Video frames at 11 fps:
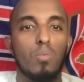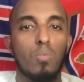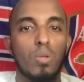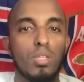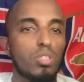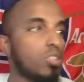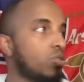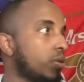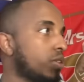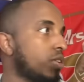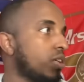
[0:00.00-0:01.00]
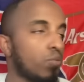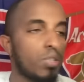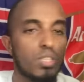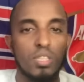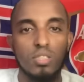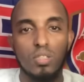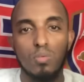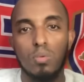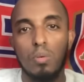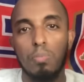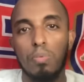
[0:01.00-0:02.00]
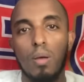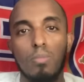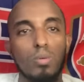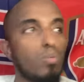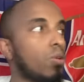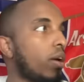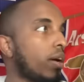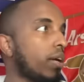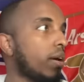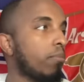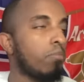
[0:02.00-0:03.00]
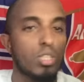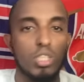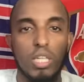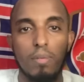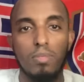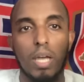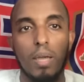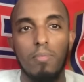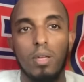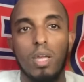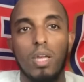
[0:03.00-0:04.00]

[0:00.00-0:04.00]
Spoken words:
that Reece Nelson probably will not get much game time